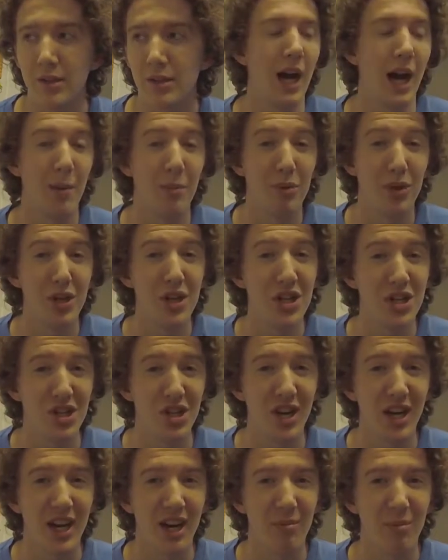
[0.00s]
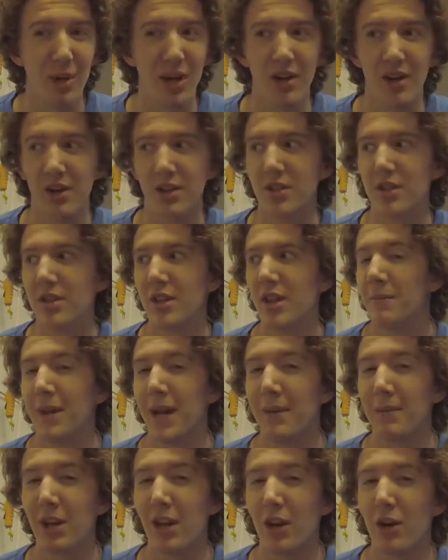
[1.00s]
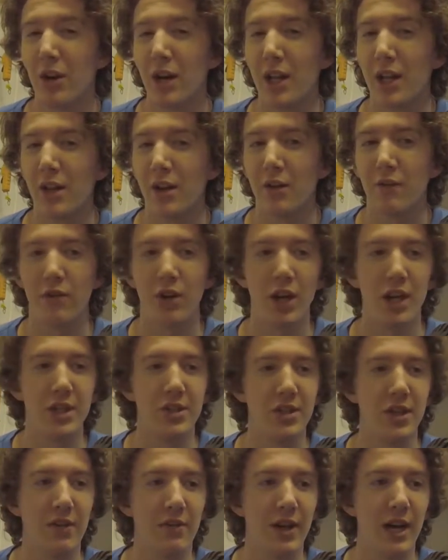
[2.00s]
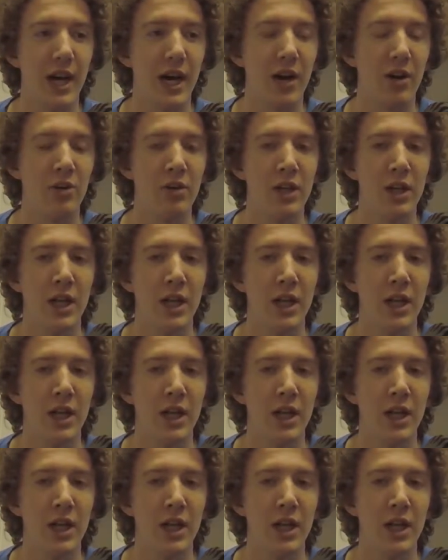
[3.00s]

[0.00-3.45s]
I'm pretty sure I have bearings, but I'm gonna go ahead and look for all that stuff now